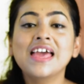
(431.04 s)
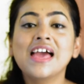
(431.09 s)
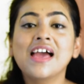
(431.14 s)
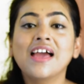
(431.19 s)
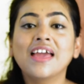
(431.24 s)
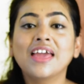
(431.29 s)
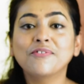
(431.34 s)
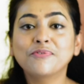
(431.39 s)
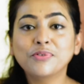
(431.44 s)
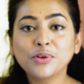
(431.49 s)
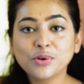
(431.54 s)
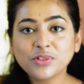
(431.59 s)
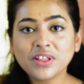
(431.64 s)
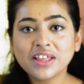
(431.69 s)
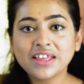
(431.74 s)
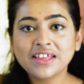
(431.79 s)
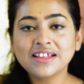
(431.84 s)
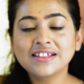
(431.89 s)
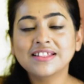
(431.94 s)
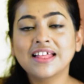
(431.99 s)
If you
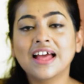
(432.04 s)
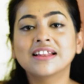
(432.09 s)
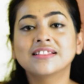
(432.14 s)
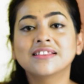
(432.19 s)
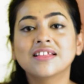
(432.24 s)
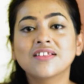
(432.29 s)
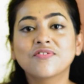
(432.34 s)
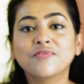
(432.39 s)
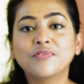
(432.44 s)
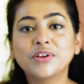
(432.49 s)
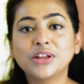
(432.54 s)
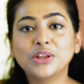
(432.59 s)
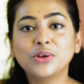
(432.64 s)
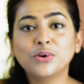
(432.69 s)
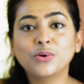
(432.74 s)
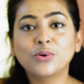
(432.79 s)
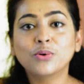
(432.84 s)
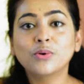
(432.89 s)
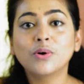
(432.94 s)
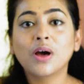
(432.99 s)
think that this
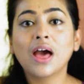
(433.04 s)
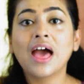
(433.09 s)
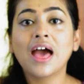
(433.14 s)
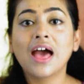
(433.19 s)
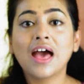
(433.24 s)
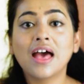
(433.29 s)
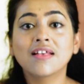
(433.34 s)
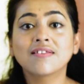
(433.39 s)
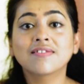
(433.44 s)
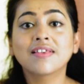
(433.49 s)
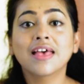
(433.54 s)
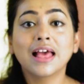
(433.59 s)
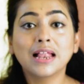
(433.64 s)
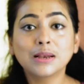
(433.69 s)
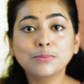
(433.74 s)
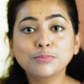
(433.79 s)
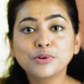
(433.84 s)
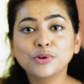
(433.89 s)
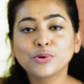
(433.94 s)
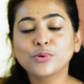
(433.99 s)
video has
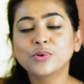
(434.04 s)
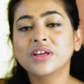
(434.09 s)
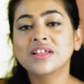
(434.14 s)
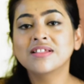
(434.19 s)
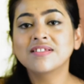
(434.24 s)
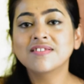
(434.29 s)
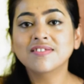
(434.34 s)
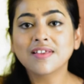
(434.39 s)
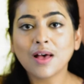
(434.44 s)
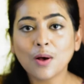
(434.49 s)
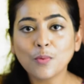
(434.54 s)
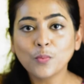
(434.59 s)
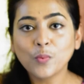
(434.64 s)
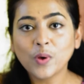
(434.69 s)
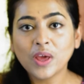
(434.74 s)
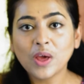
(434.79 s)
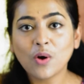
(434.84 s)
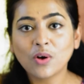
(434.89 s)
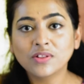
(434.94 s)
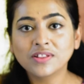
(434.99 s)
helped you in some
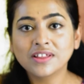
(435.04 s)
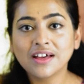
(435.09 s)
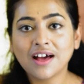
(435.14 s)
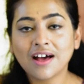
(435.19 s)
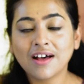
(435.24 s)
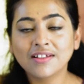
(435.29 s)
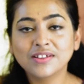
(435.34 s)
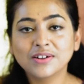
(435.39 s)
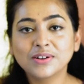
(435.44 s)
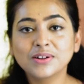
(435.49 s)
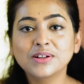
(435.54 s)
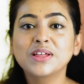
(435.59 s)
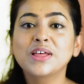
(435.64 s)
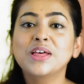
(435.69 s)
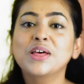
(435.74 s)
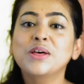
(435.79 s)
way or the other,